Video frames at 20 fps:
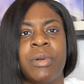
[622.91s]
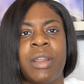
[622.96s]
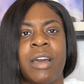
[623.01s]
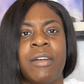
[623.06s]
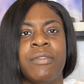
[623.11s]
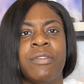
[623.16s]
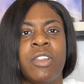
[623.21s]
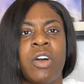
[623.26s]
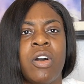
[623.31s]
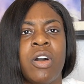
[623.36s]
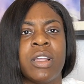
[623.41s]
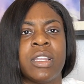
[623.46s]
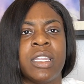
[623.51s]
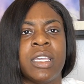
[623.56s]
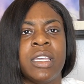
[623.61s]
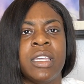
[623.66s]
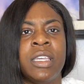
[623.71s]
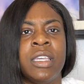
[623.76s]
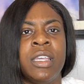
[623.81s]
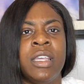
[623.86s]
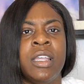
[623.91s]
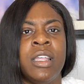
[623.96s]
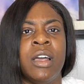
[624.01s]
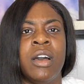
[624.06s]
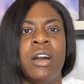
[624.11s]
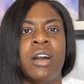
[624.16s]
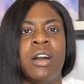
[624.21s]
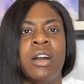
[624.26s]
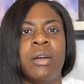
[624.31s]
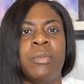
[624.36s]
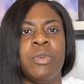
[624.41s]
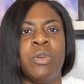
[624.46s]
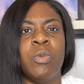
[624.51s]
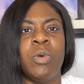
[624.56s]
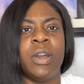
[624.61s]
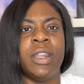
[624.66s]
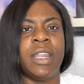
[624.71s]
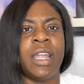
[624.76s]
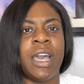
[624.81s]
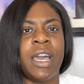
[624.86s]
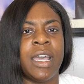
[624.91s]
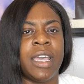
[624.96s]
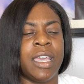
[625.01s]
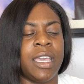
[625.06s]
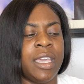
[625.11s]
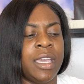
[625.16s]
But I vlogged it or whatnot.